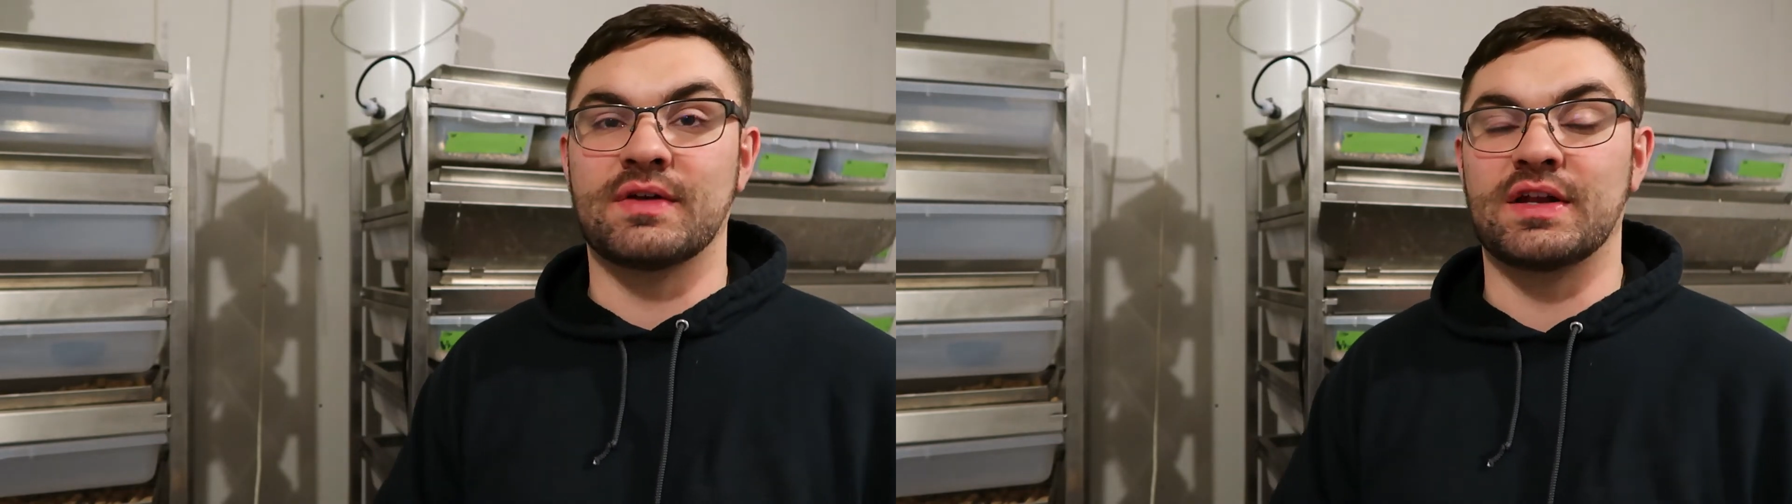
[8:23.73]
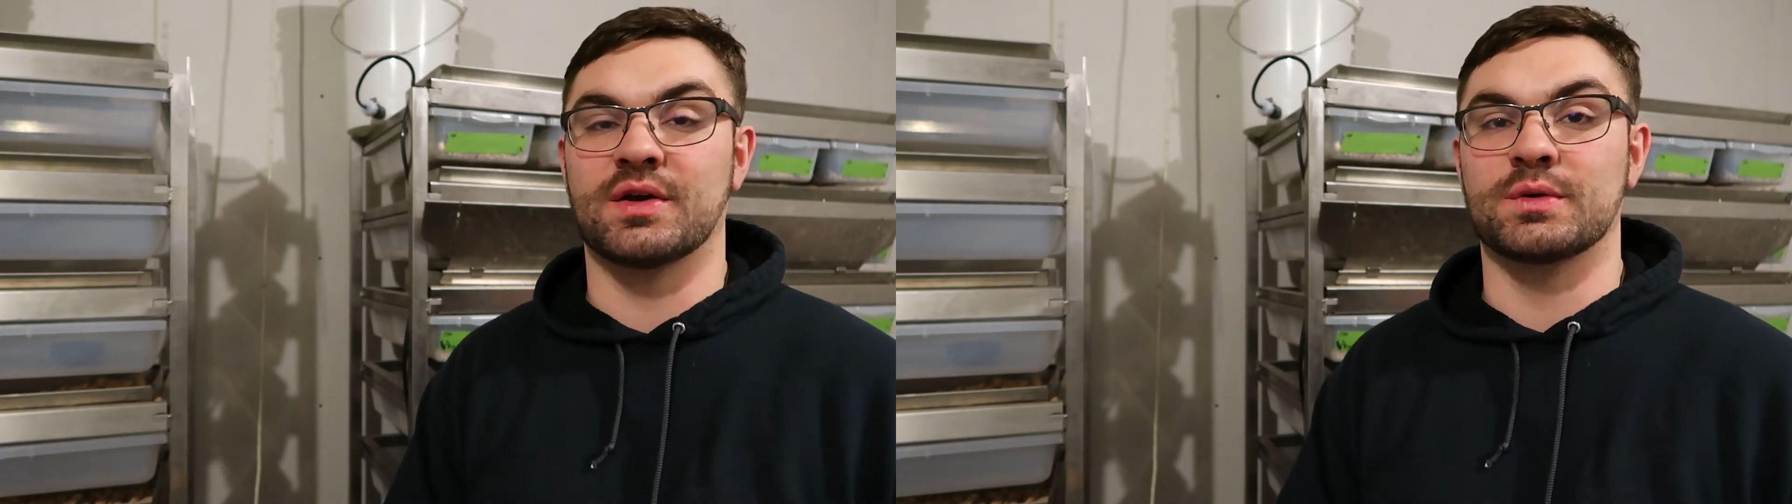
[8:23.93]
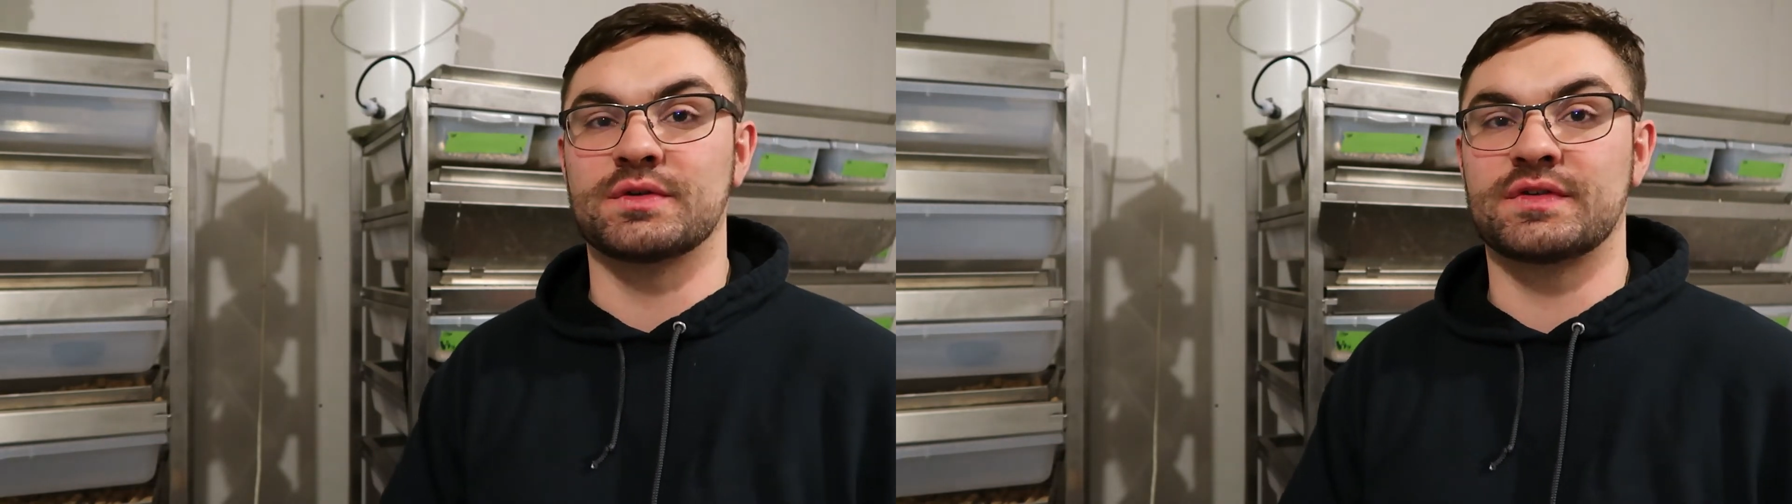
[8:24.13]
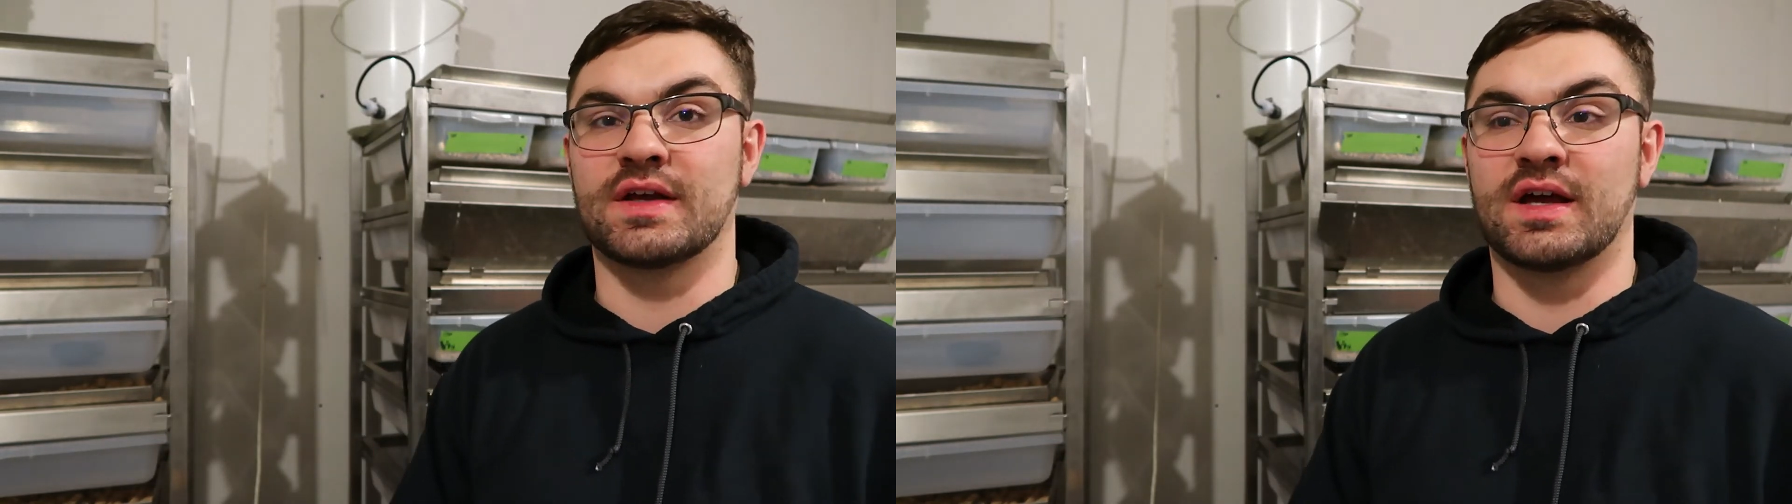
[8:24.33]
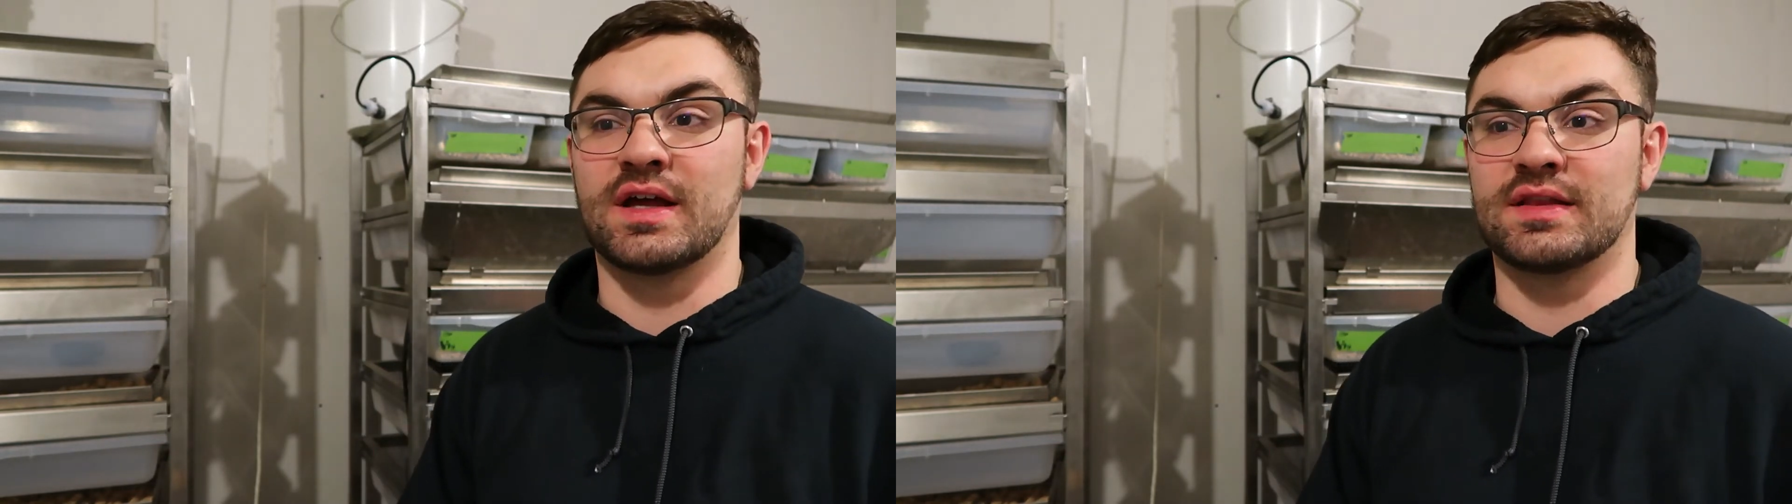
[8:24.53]
videos
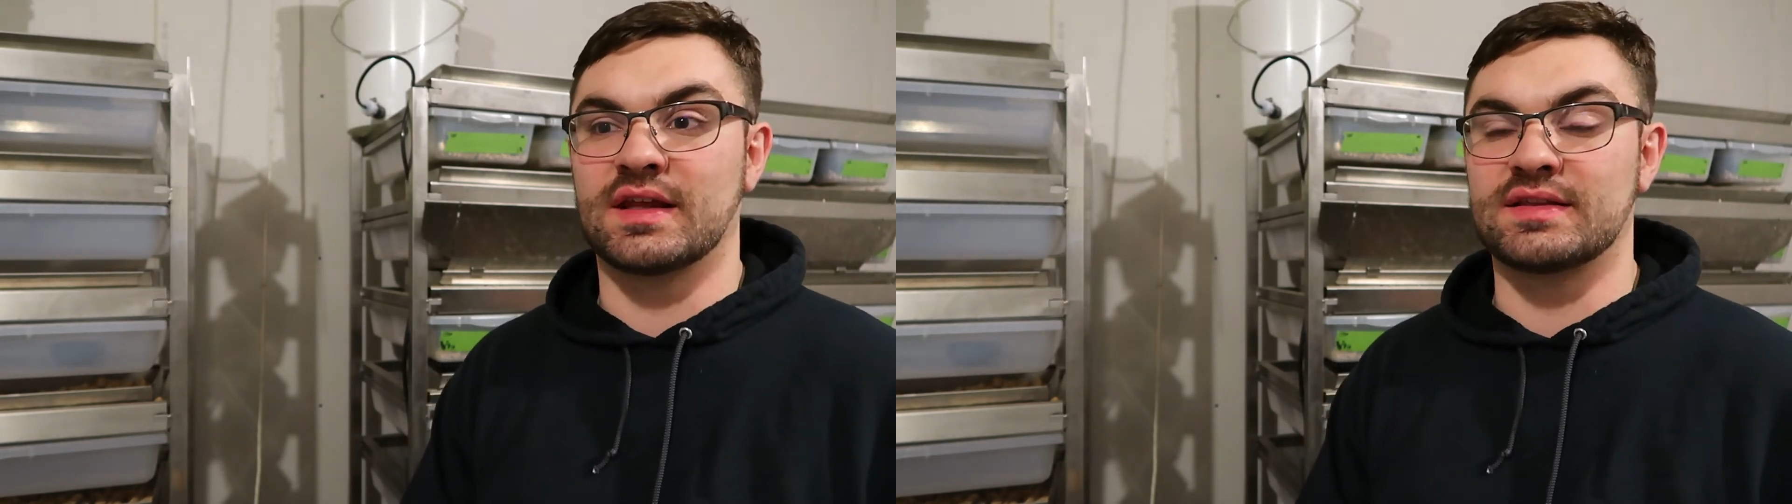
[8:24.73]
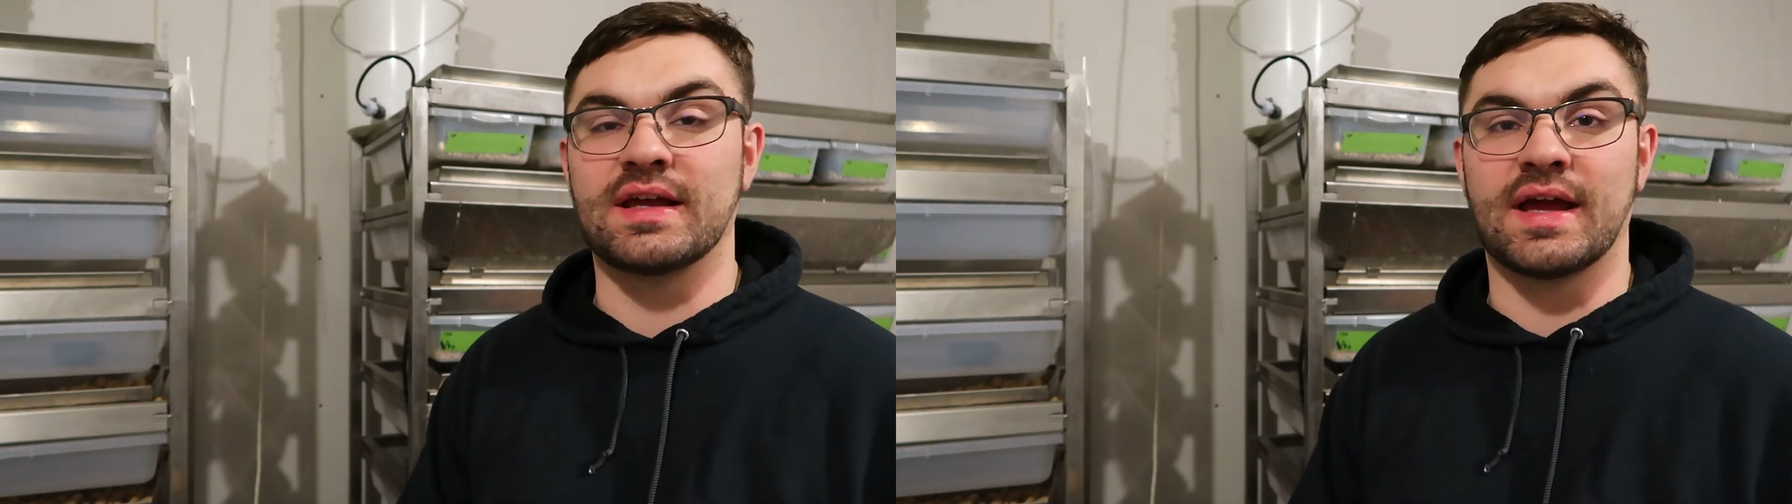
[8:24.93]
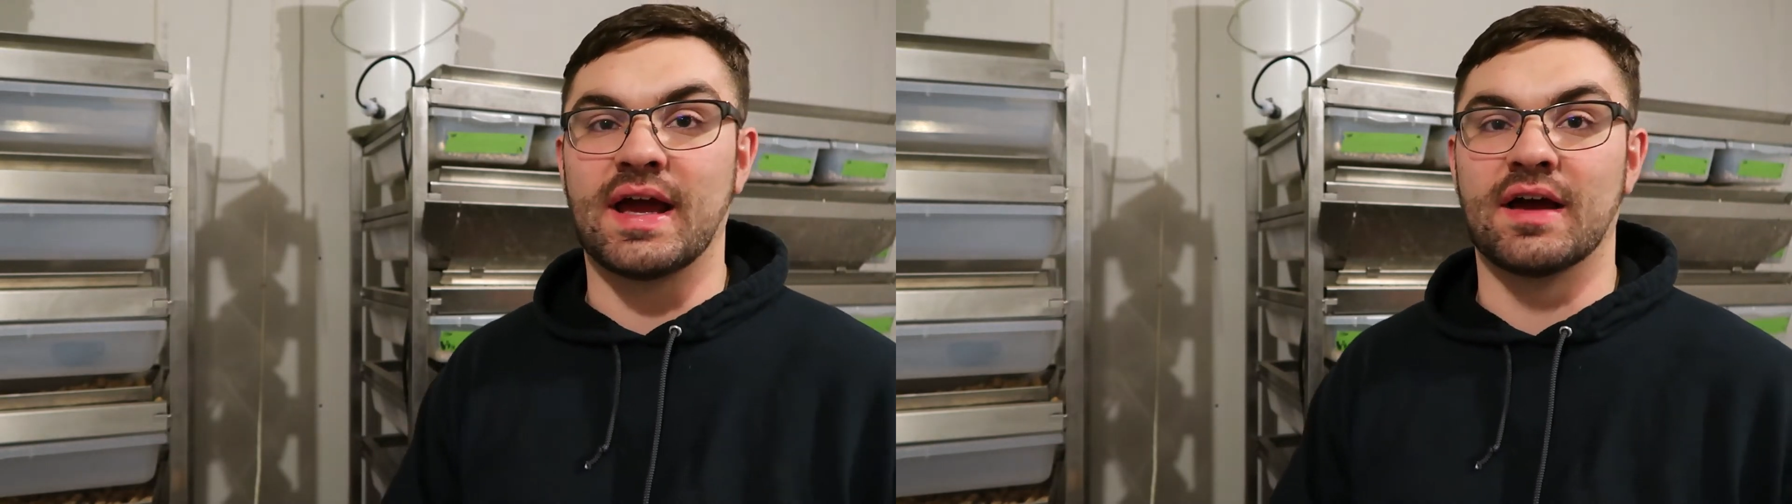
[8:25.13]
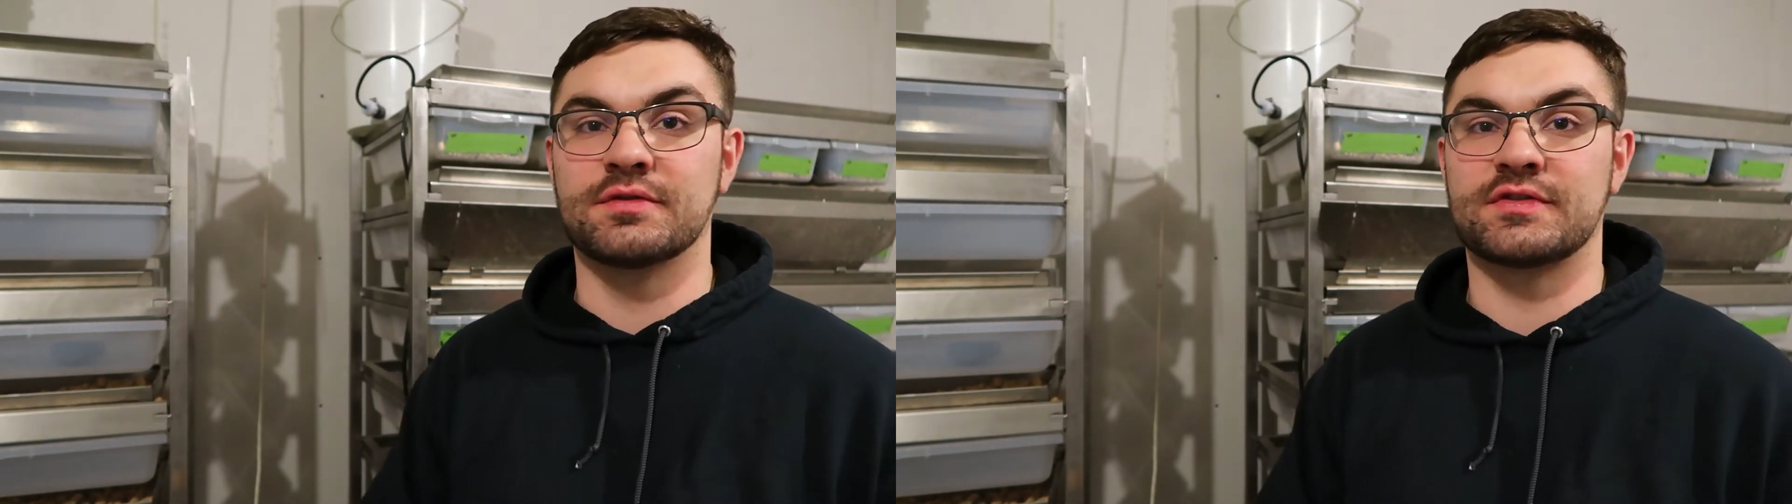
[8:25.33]
that they have.